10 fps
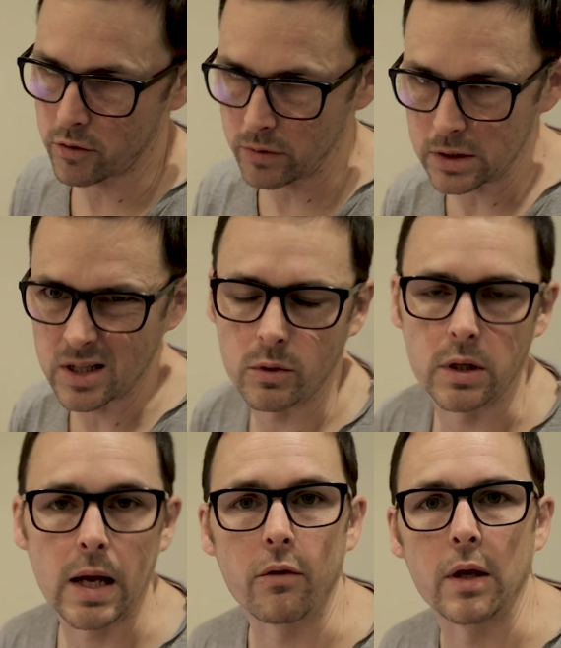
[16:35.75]
The reason it
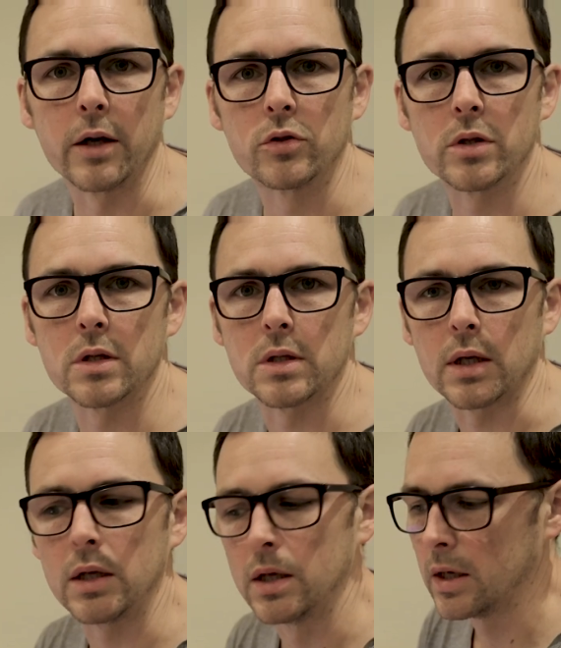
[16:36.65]
would count the
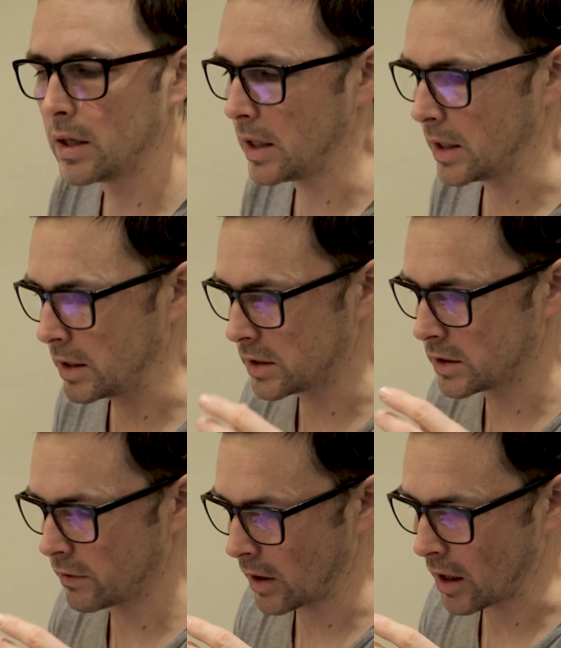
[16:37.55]
electricity
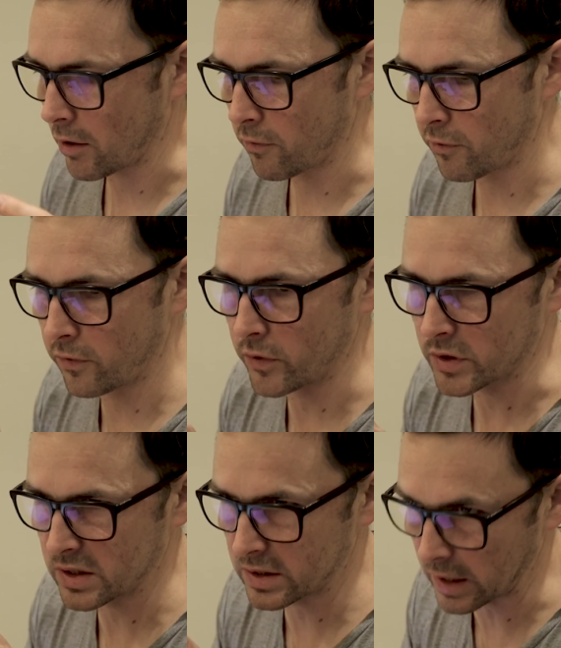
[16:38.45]
is for
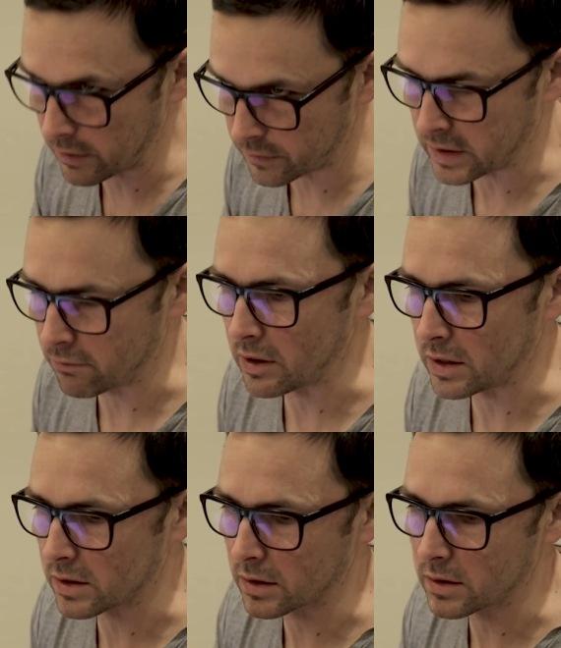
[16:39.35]
safety
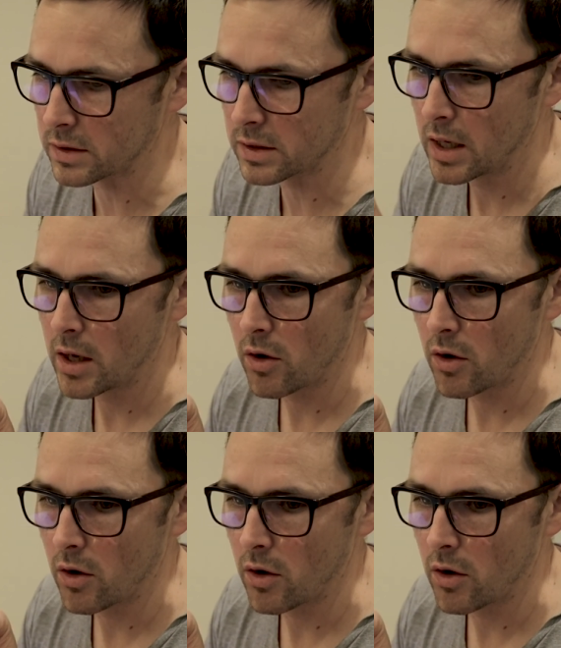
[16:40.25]
reasons,